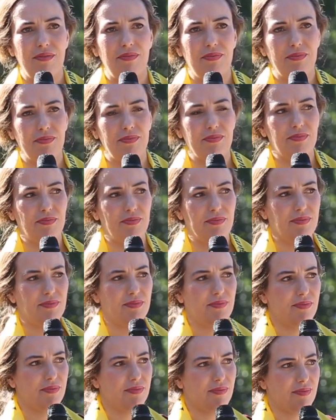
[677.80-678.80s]
Drop
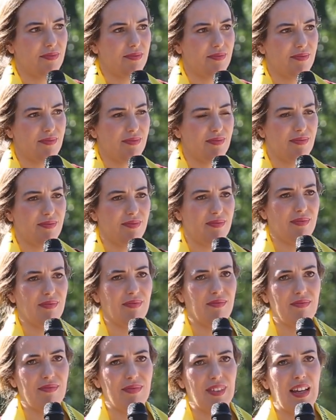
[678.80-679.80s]
the
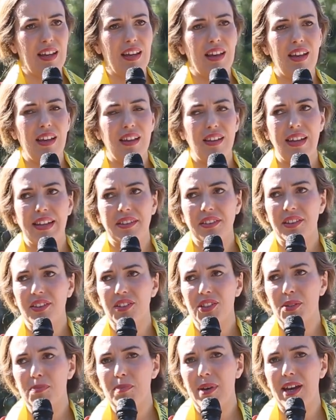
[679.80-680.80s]
charges! Let
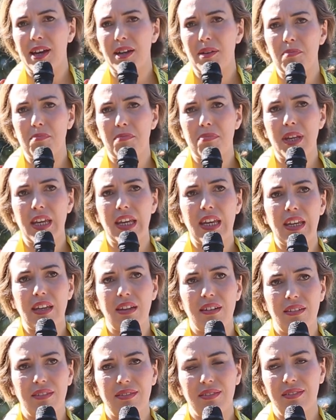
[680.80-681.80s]
this man be.
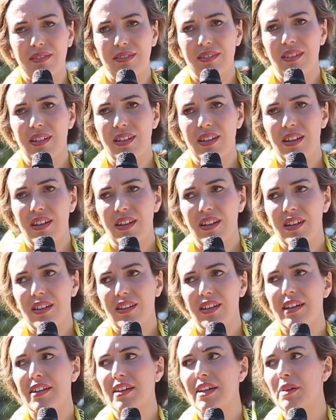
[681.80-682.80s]

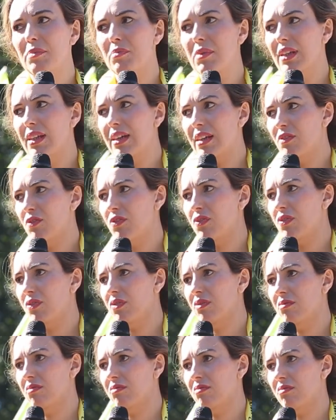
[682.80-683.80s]
Let him live.
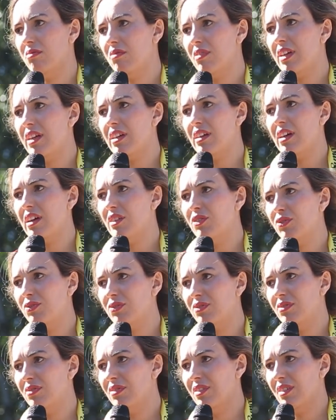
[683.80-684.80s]
Enough
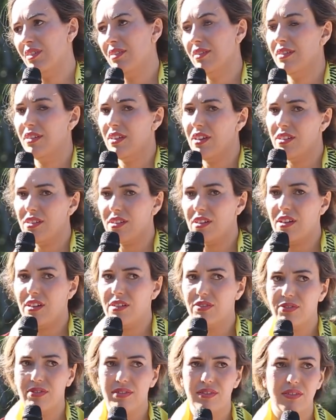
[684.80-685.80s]
is
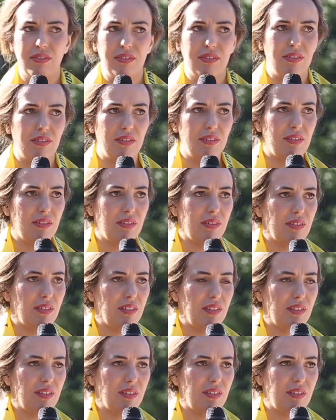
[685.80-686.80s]
enough.
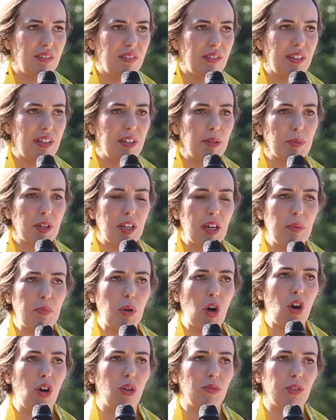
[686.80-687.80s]
Let him
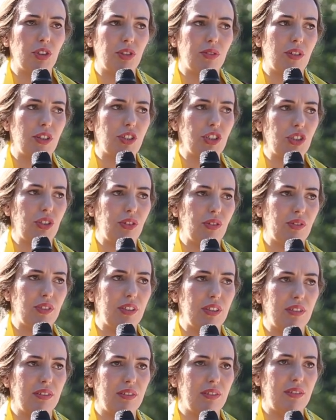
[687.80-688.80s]
come home to our
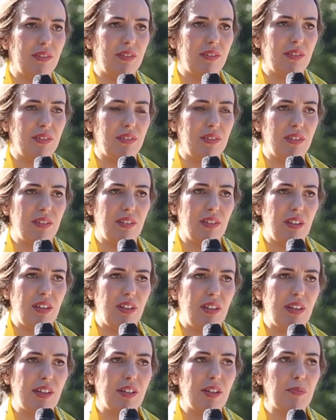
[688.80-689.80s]
children.
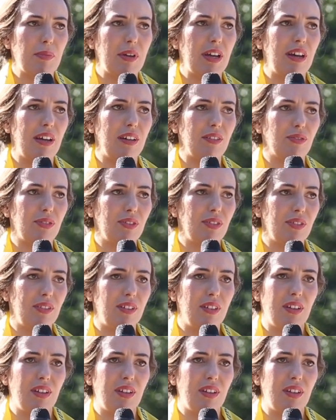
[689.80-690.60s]
Let him have